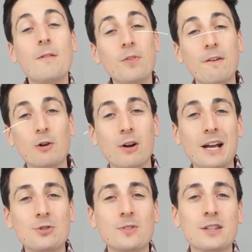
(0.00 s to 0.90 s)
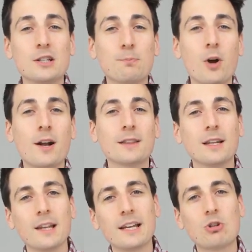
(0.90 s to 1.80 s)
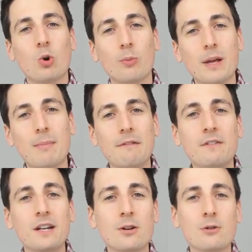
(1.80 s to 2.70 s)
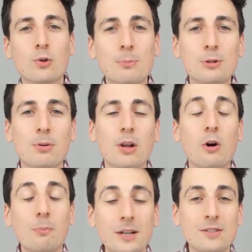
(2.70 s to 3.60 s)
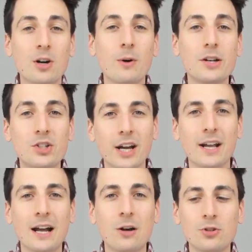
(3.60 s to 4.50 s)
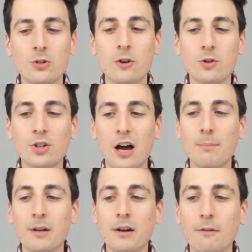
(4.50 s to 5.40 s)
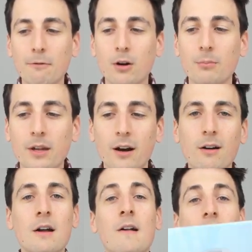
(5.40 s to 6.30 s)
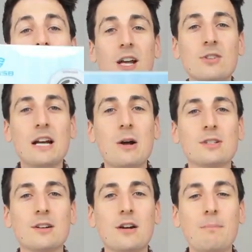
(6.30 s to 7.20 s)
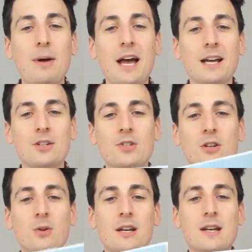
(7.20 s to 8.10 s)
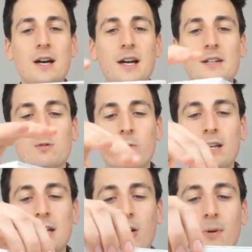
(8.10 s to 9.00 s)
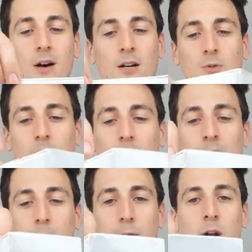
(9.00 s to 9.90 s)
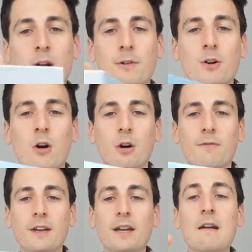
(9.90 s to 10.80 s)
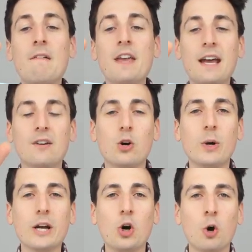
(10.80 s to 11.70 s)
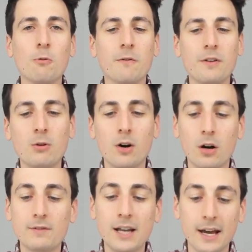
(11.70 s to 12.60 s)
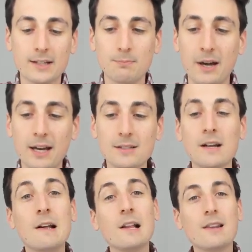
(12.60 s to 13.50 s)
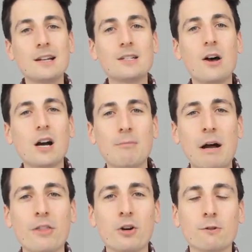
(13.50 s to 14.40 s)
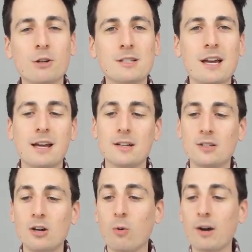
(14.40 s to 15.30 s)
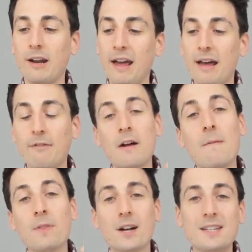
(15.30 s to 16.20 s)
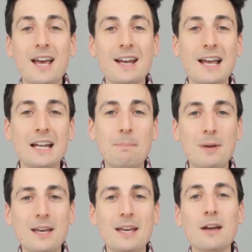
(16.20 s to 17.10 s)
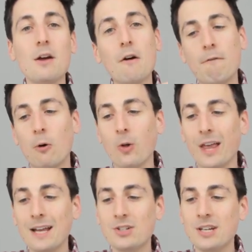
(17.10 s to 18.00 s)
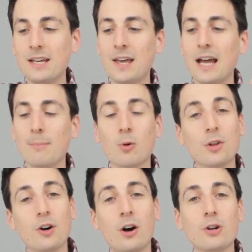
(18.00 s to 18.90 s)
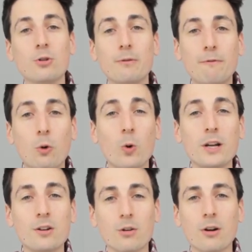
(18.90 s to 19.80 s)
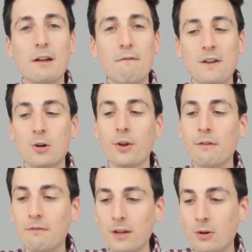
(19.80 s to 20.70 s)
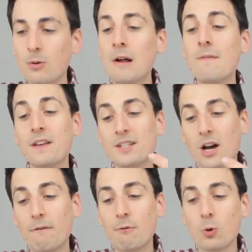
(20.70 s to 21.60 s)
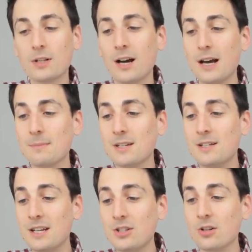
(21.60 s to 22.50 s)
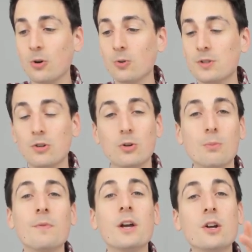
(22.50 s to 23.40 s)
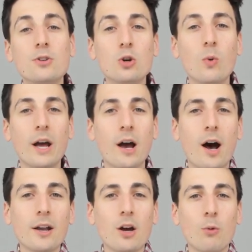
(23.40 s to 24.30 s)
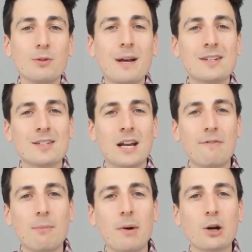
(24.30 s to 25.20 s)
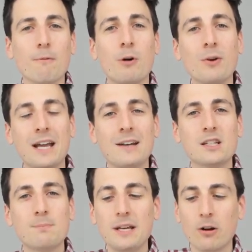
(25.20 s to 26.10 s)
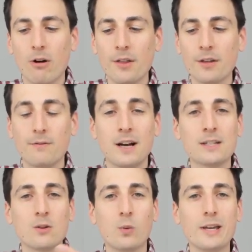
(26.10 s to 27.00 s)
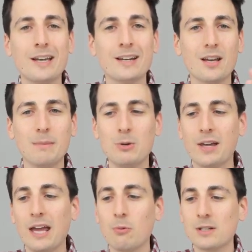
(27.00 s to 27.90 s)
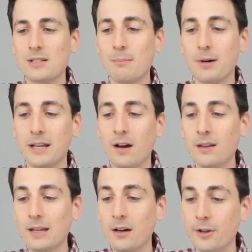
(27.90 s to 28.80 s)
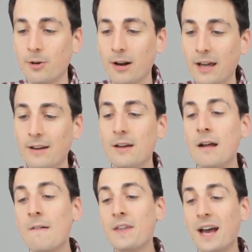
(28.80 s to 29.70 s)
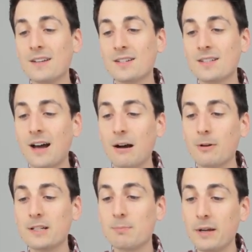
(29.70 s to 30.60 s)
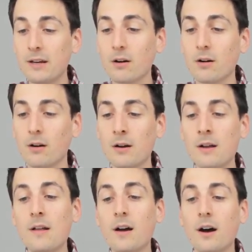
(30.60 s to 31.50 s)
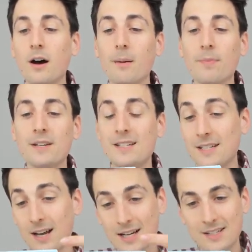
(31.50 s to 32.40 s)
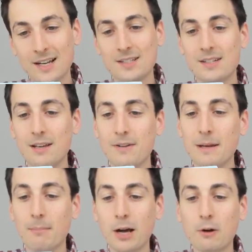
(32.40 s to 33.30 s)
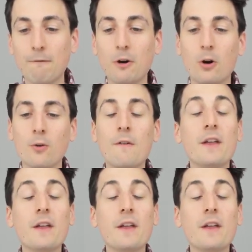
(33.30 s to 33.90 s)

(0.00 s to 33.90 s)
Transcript: If you're interested in this product, the link to it will be in my video description below. Please go ahead, check it out, do your shopping from there. Here's how it's going to come packaged to you in a nice retail box with great product photography and a quick overview of tech specs. Let's talk about those for a second. So we're going to have a 1080p full HD camera with 140 degree field of view. It's got four times digital zoom, two-way audio, which means it's going to have a microphone and a speaker on the device so we can communicate with somebody on the other end. Has a siren speaker. Um, it says high sensitivity microphone.